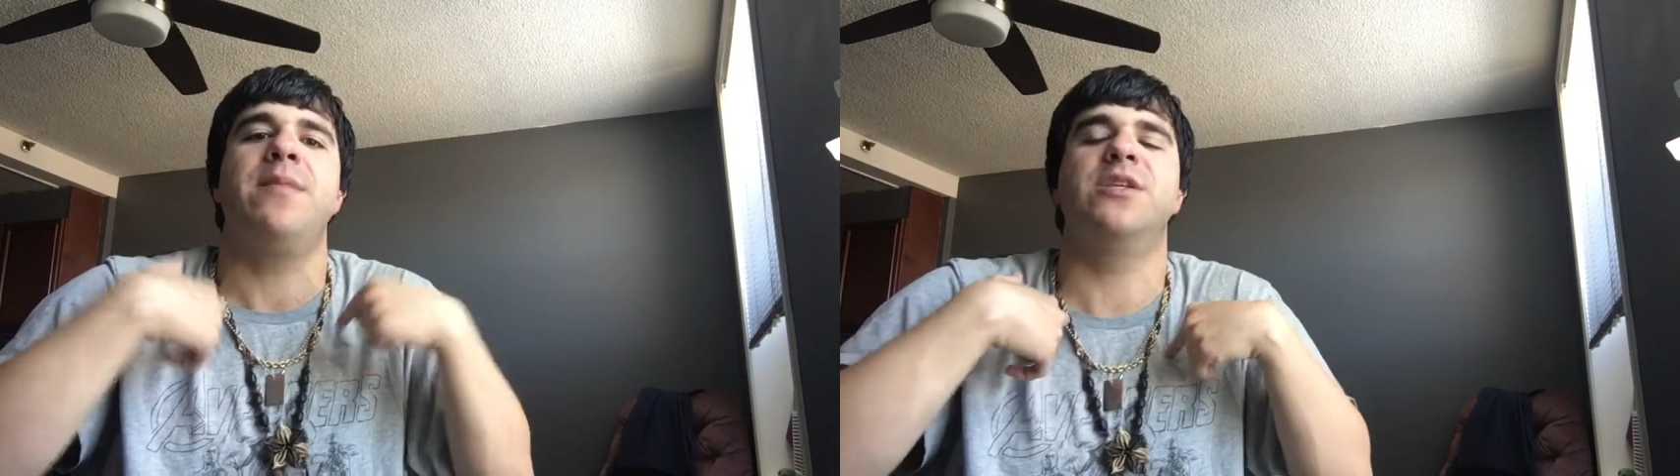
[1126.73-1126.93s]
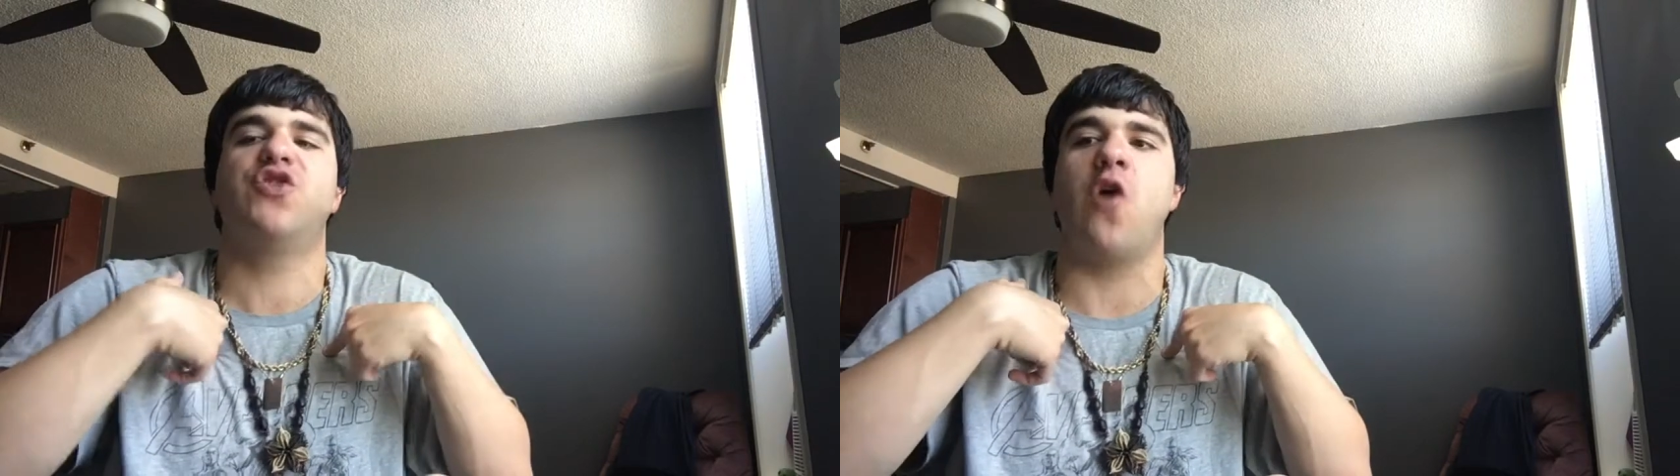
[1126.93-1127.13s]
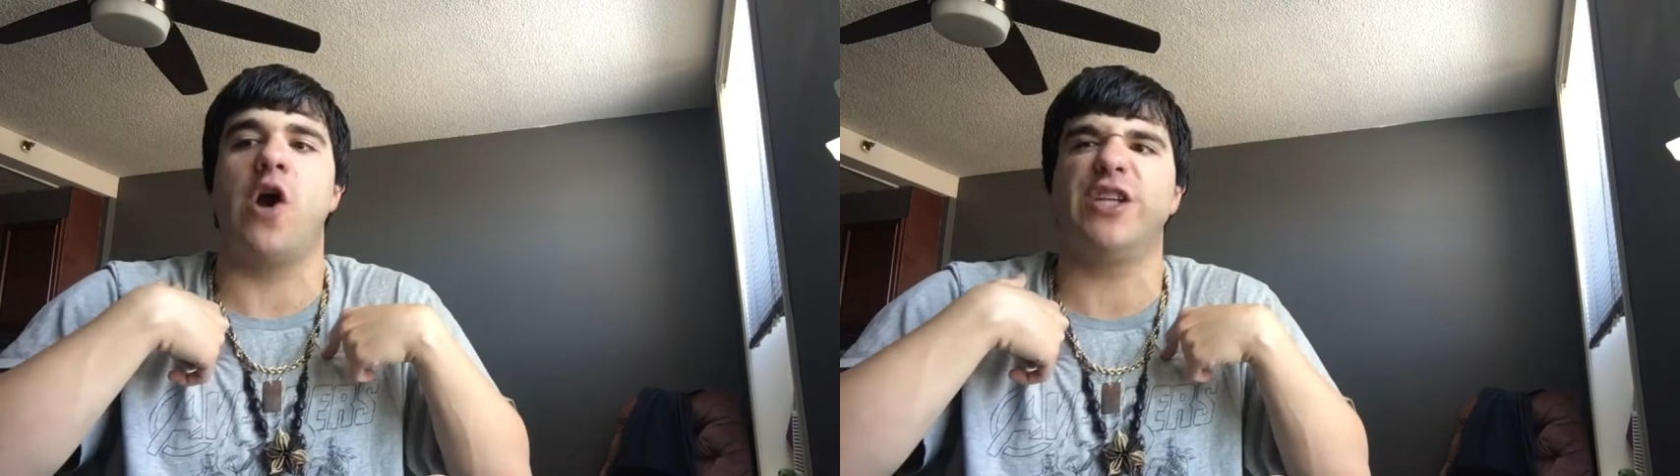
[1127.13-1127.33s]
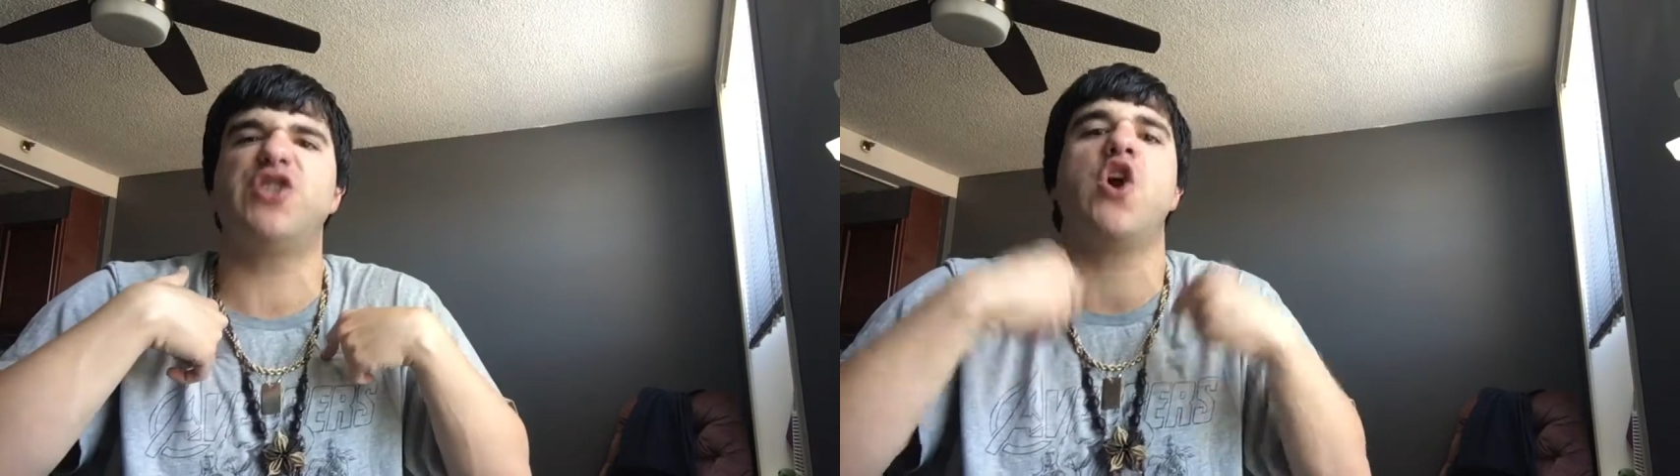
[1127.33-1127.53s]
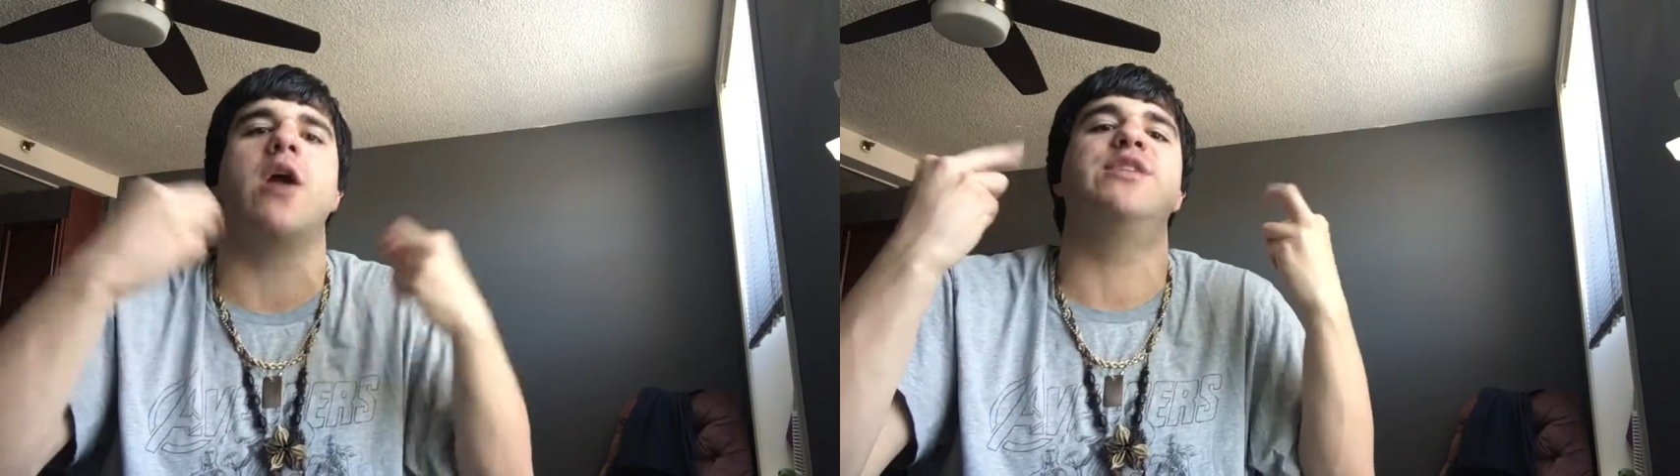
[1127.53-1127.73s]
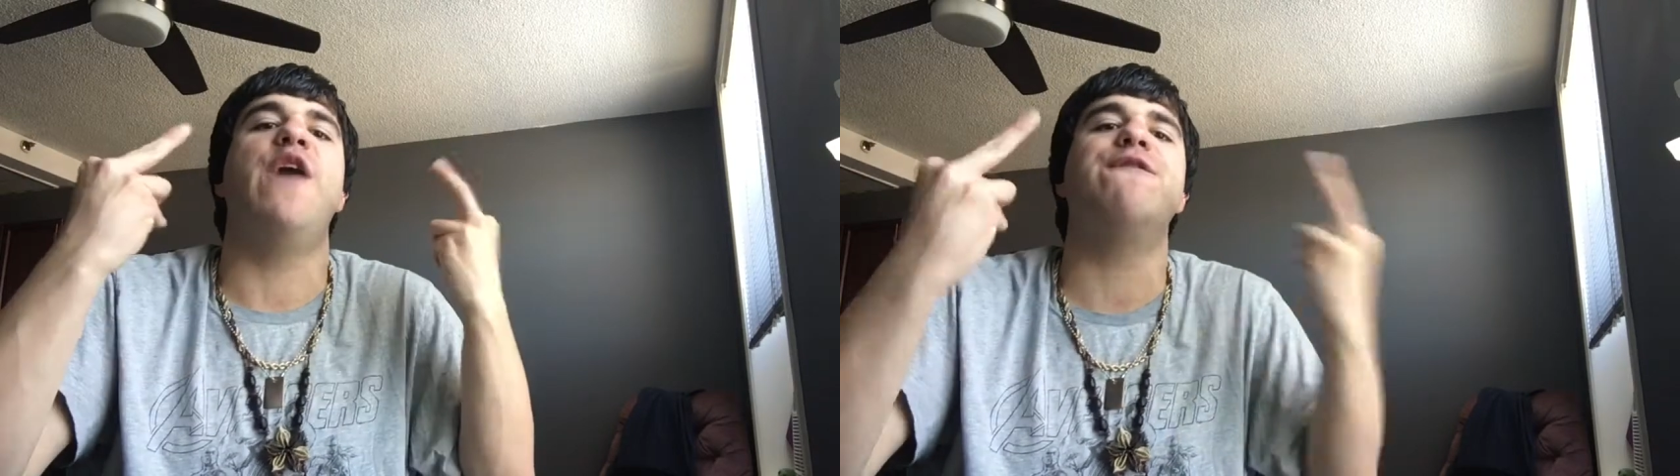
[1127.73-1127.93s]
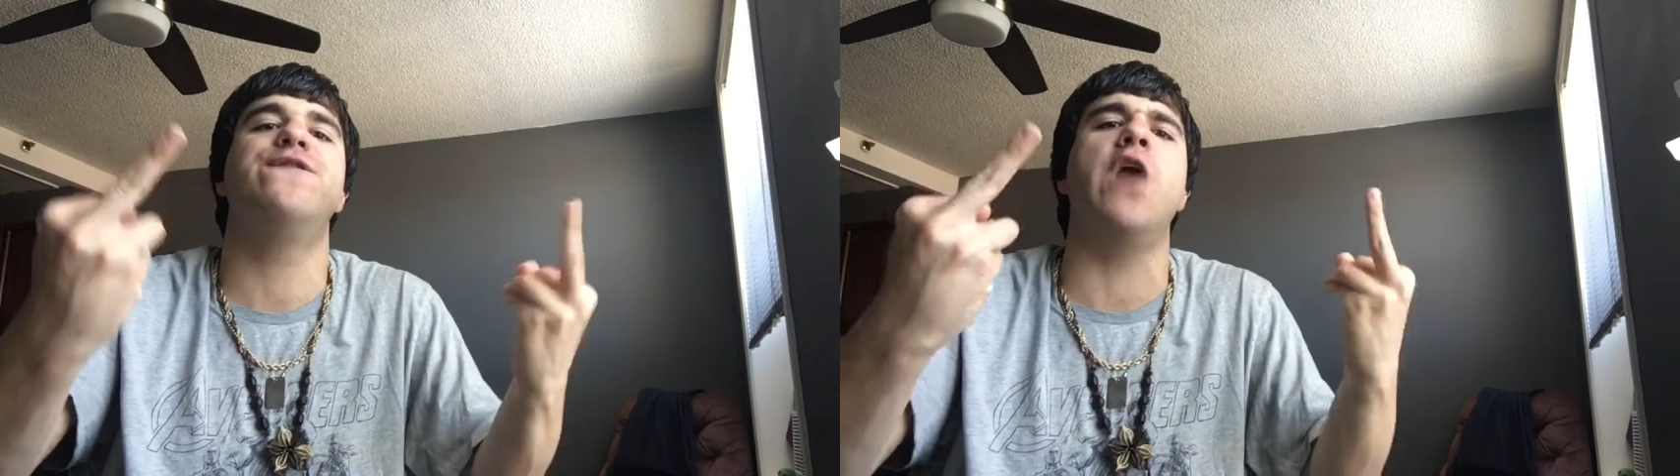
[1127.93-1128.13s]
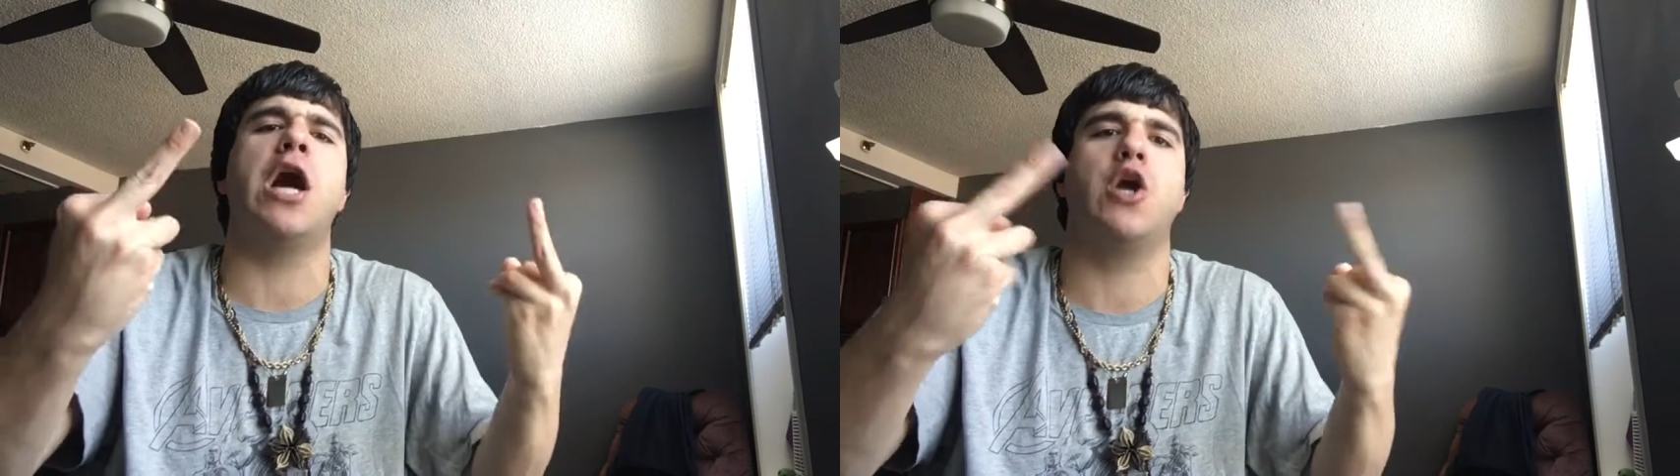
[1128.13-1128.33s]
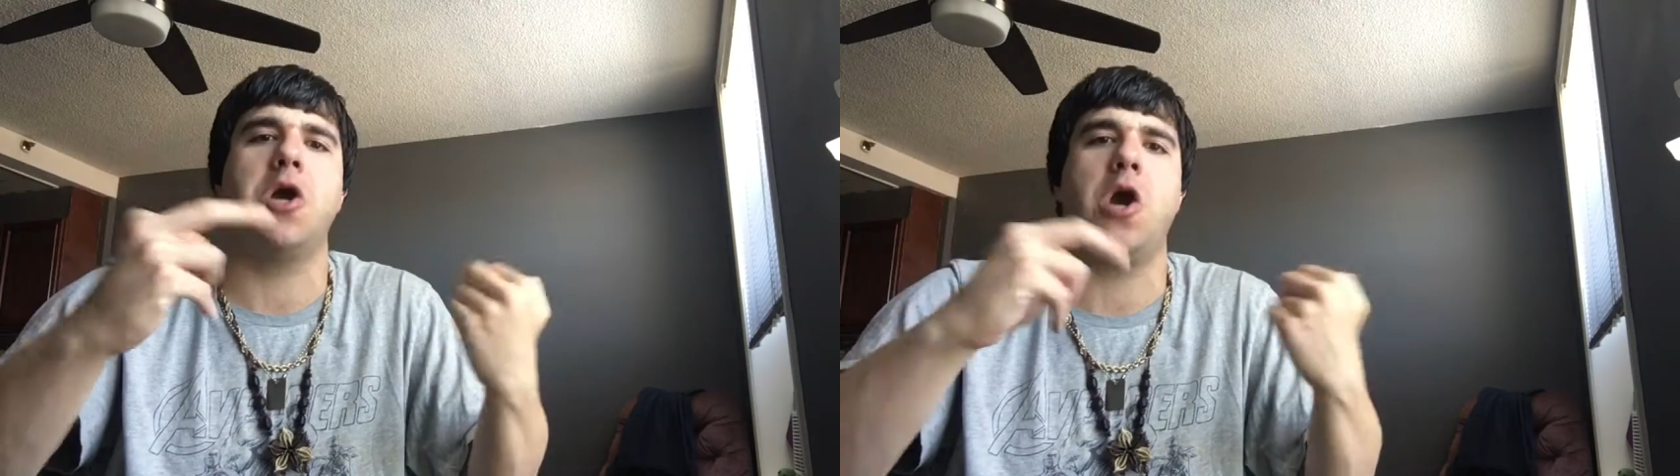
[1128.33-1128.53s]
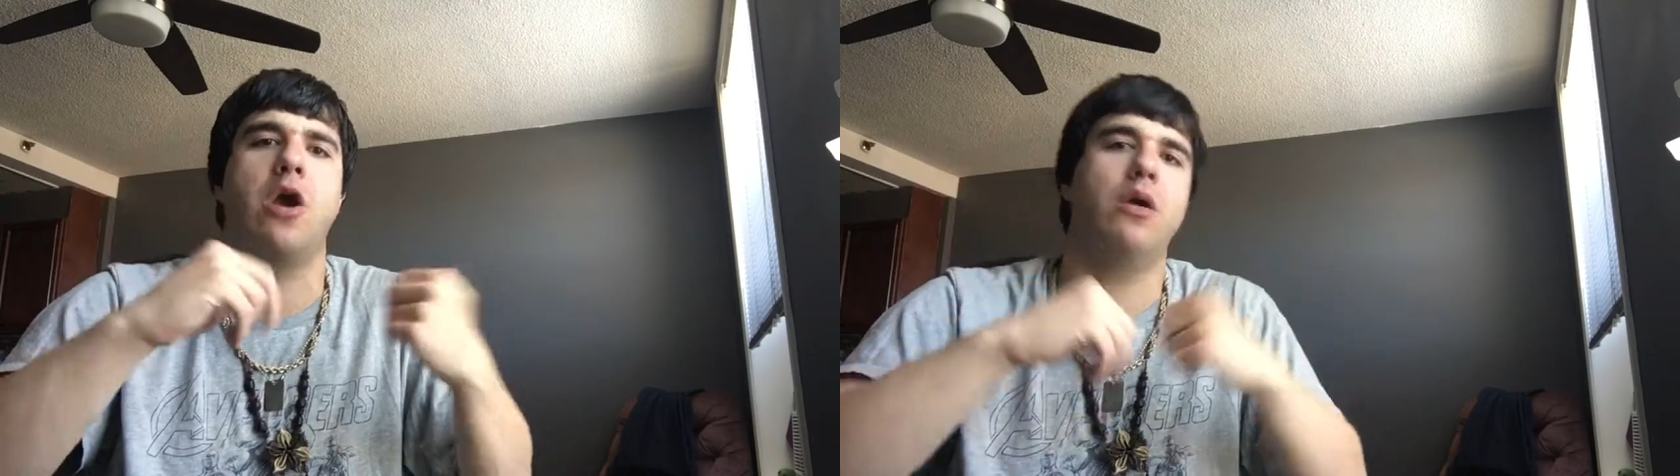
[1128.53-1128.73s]
in the strongest terms. Fuck
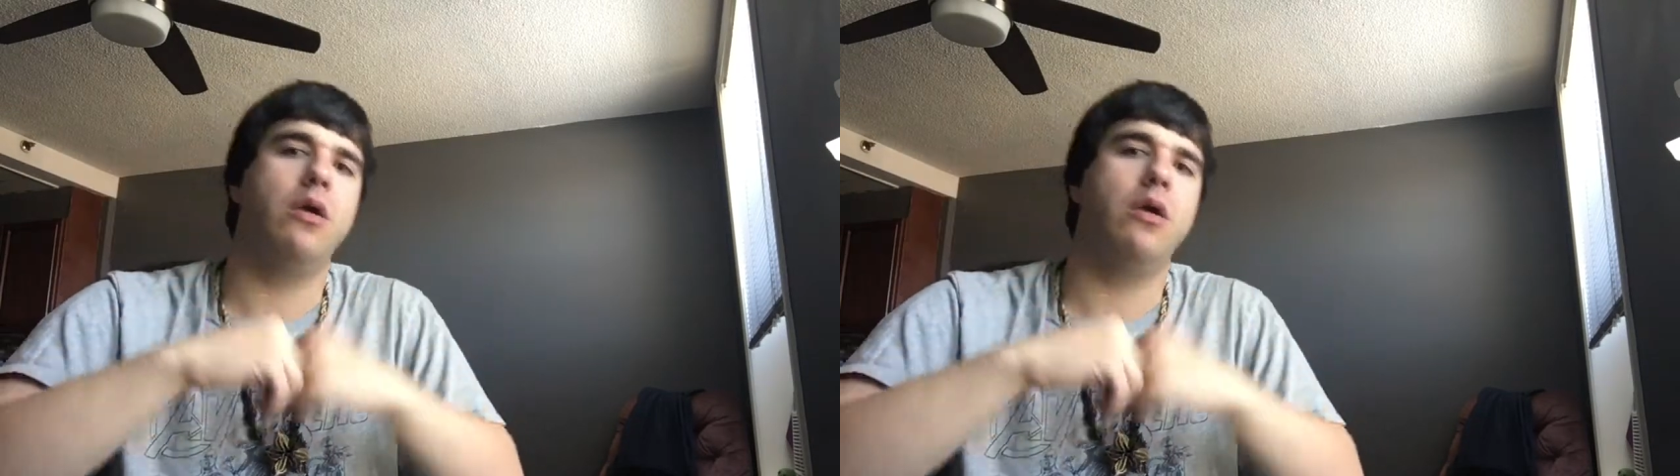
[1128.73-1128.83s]
her.